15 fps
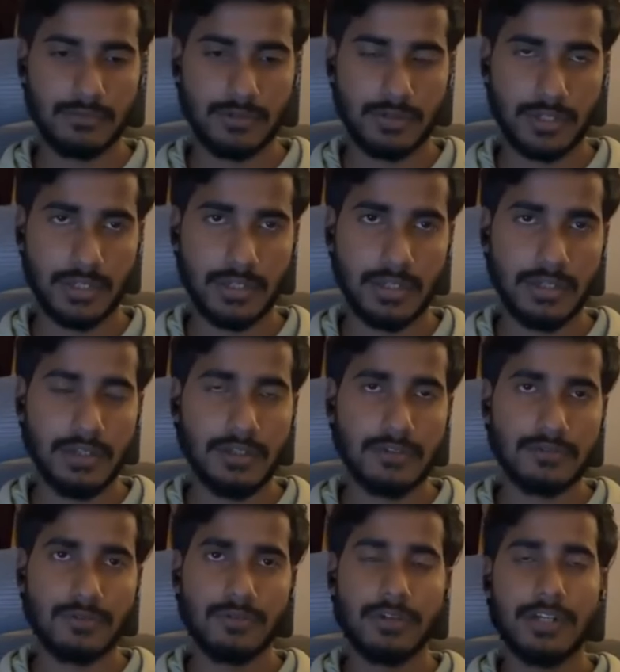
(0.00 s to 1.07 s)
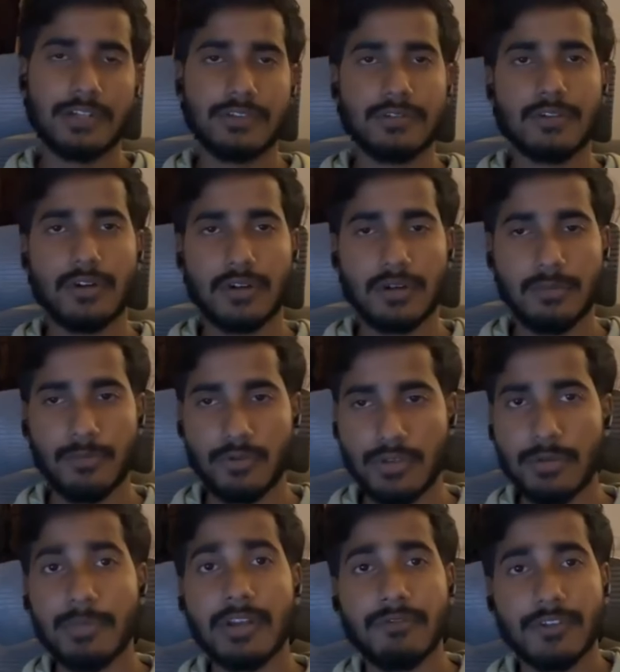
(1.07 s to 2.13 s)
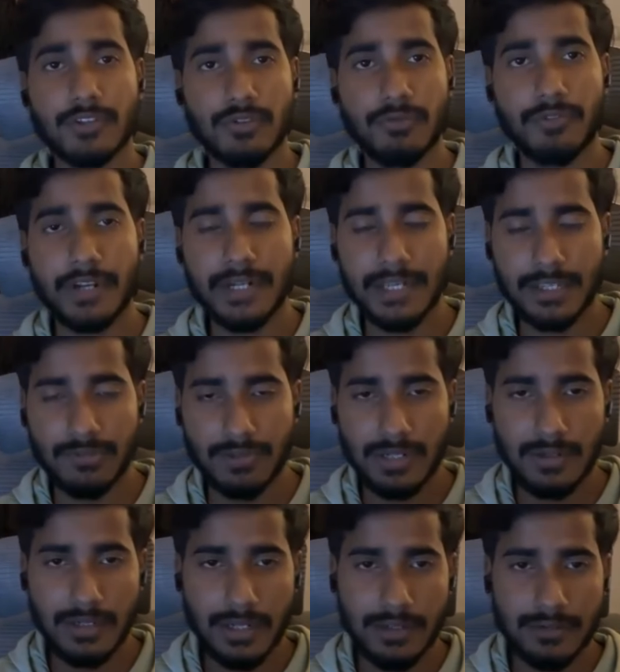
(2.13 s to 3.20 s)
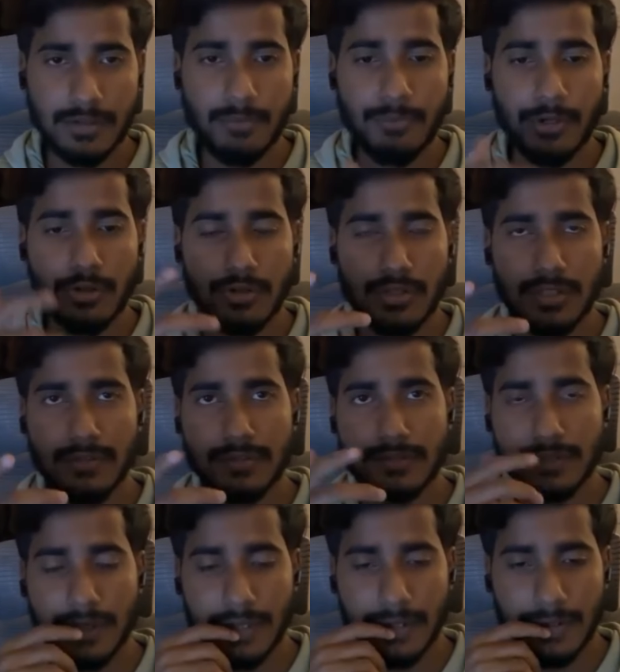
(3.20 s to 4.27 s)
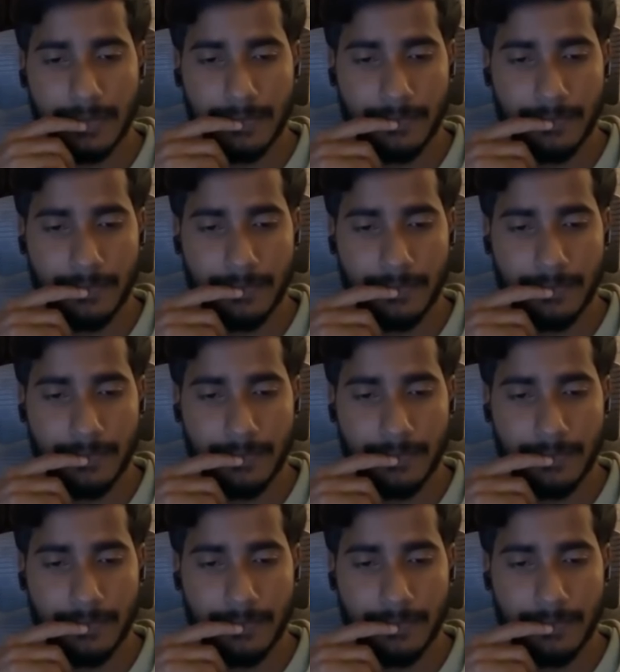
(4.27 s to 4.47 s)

Okay, so let's talk about the benefits of Vite as well as compared to the CRA.